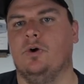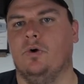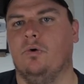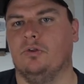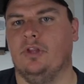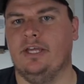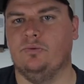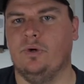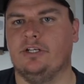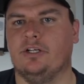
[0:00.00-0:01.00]
or late
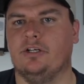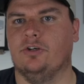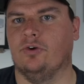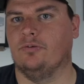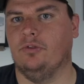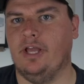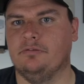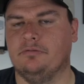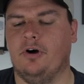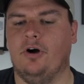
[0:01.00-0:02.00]
winter or late
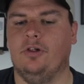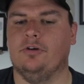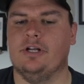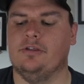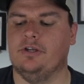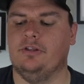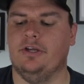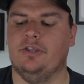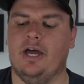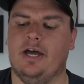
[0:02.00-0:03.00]
fall or anything
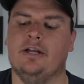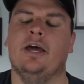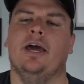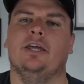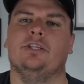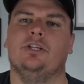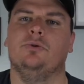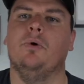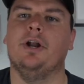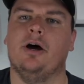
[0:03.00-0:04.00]
like that. And then
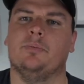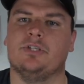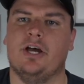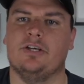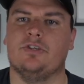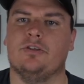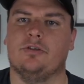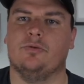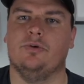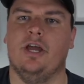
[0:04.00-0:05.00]
you want to upsize to the
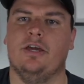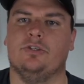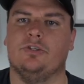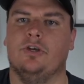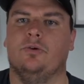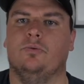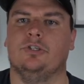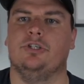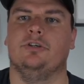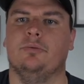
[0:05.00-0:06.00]
3/8.
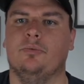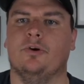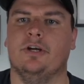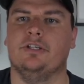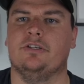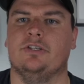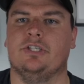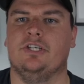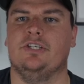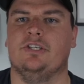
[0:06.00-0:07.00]
Once you get more into the
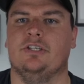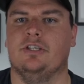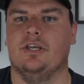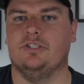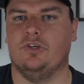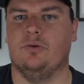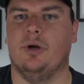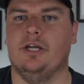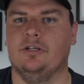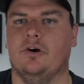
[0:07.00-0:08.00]
season, they start
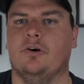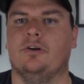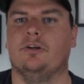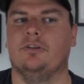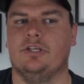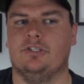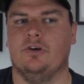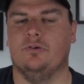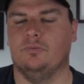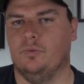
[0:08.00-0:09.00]
biting harder. They
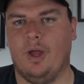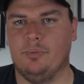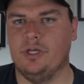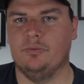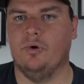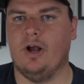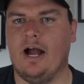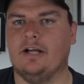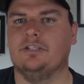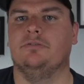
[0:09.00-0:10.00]
start being more
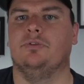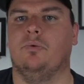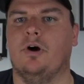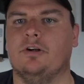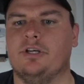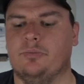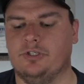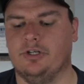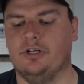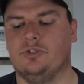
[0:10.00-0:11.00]
active. The water
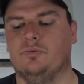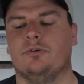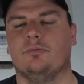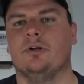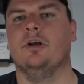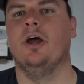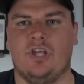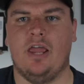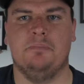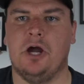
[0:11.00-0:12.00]
temperature gets warmer.
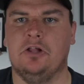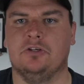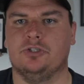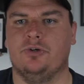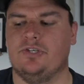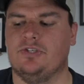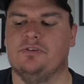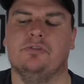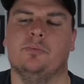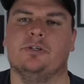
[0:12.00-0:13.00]
Same color choice as the
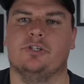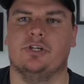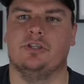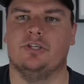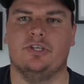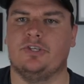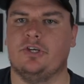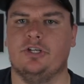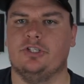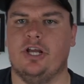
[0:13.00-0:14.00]
flipping jig. This isn't
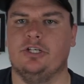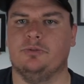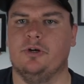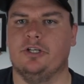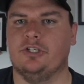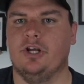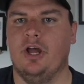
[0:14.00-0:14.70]
going to change much.